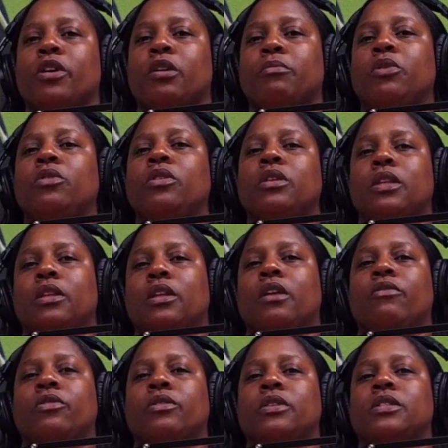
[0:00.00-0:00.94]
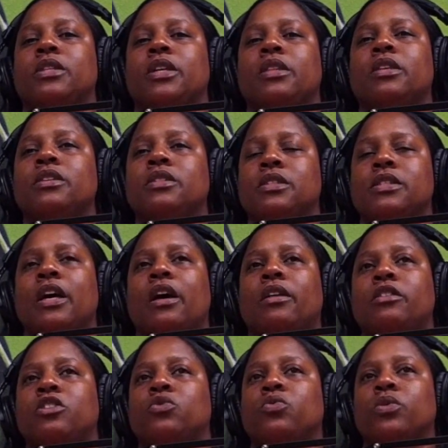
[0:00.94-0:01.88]
a community level, to say this is how
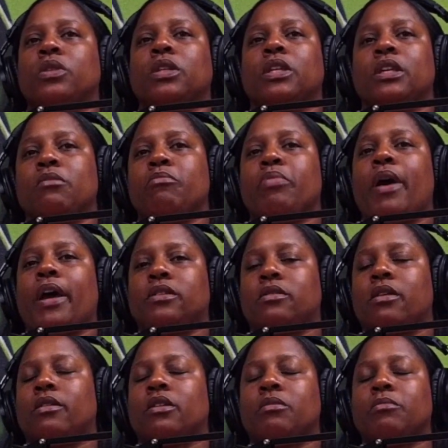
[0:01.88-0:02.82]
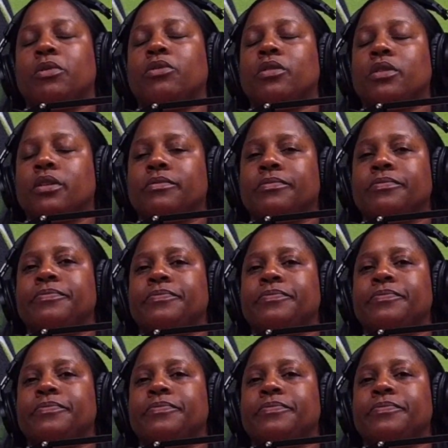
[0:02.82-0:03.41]
this really impacts our community?